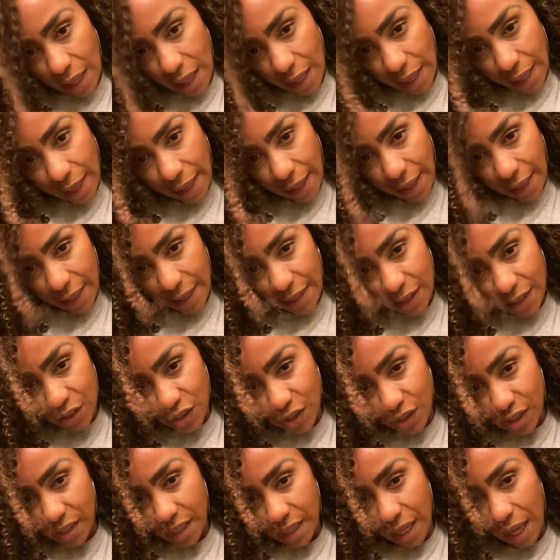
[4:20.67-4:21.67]
and
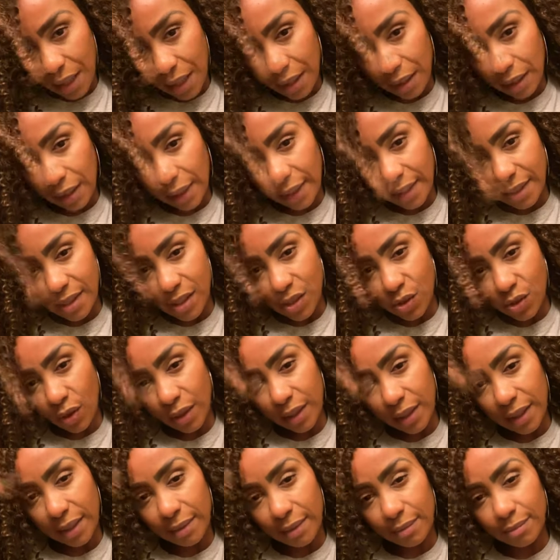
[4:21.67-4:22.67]
just kind of like
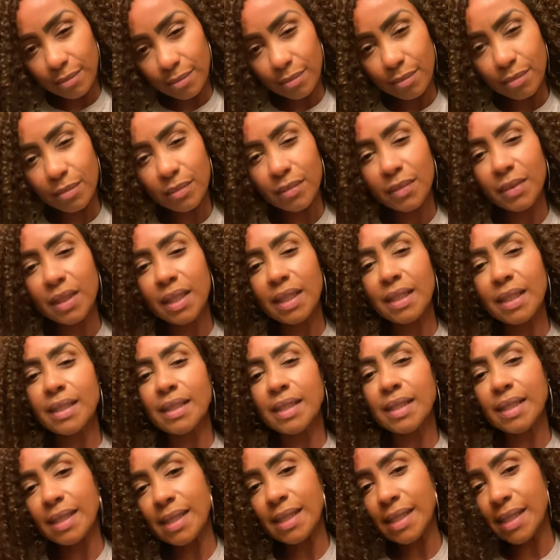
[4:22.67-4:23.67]
start
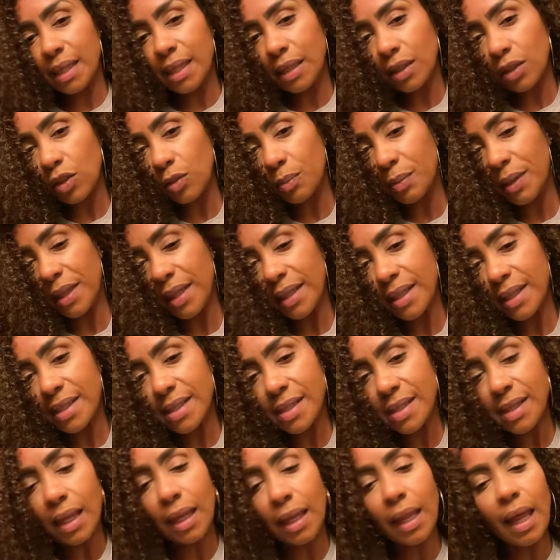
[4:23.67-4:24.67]
condensing a little bit, because it's
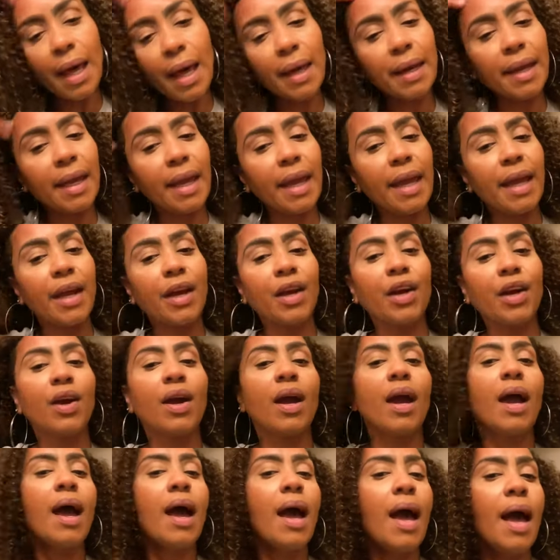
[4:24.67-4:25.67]
a lot of hair.
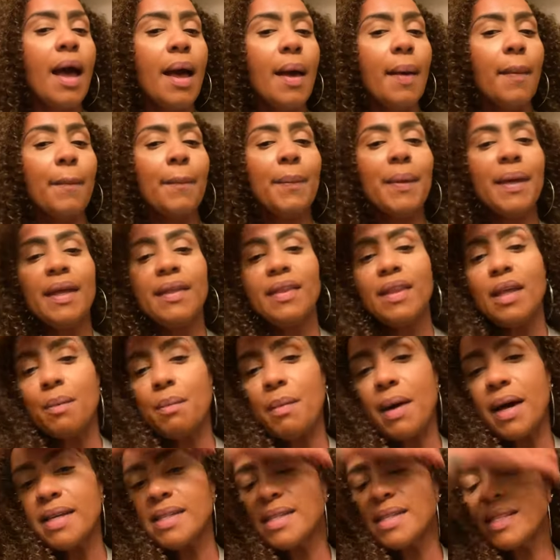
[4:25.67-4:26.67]
Being that
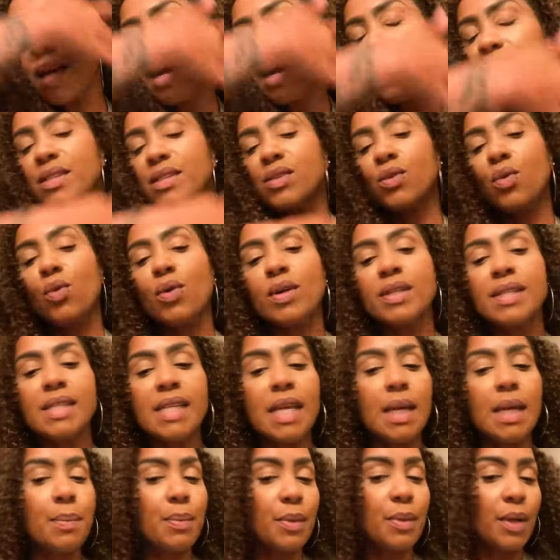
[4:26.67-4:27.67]
my sides are
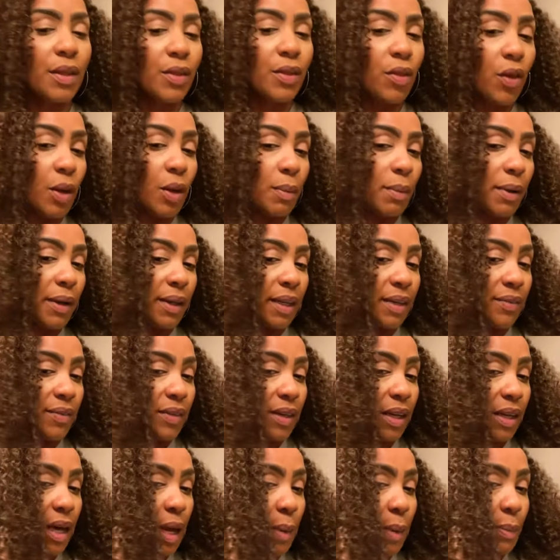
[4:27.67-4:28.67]
tapered, I thought about even
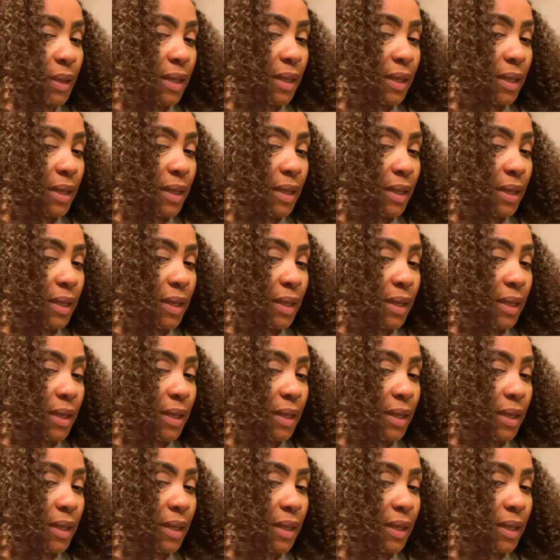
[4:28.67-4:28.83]
coming